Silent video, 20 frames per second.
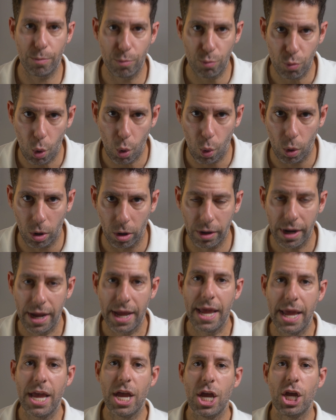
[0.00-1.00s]
more.
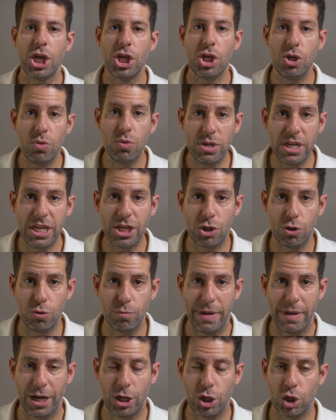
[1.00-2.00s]
You need to
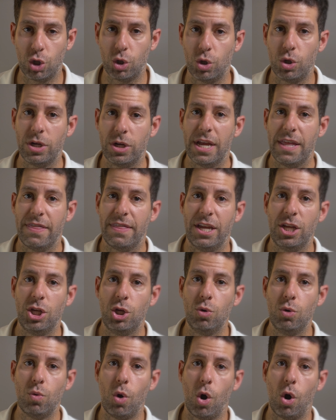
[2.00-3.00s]
make sure that
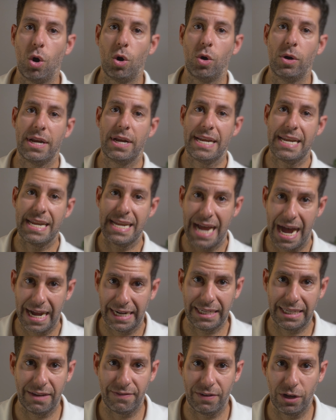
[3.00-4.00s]
you are
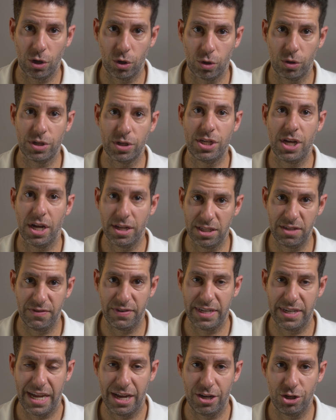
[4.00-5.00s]
not giving her tons of
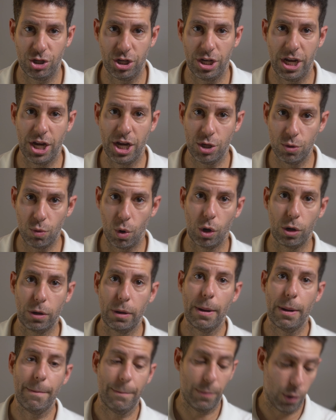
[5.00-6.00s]
attention and you are
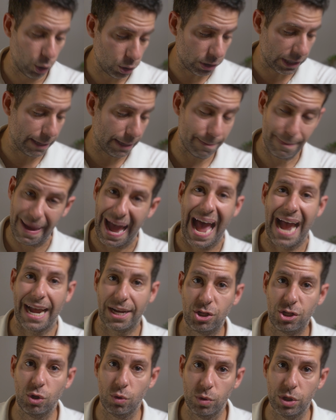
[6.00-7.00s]
pulling
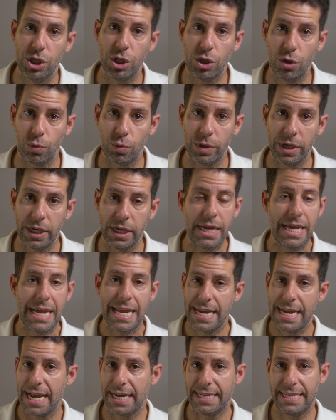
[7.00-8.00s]
back to a degree,
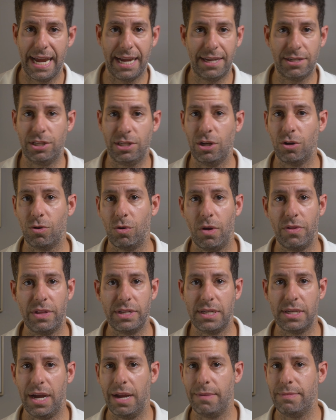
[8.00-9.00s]
not texting her all the
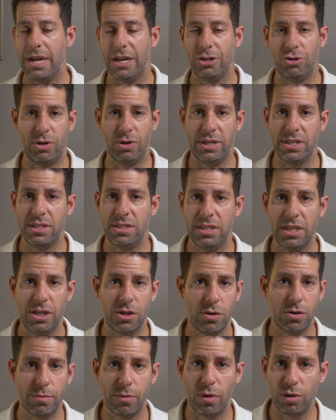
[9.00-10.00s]
time, not trying to see
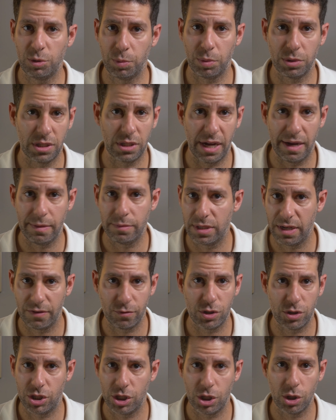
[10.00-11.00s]
her multiple times
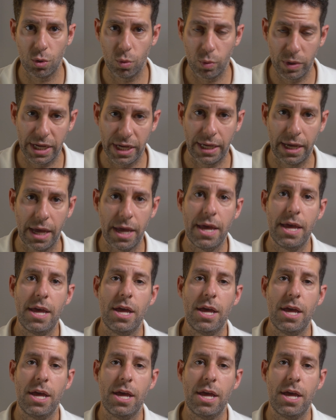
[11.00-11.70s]
every single week.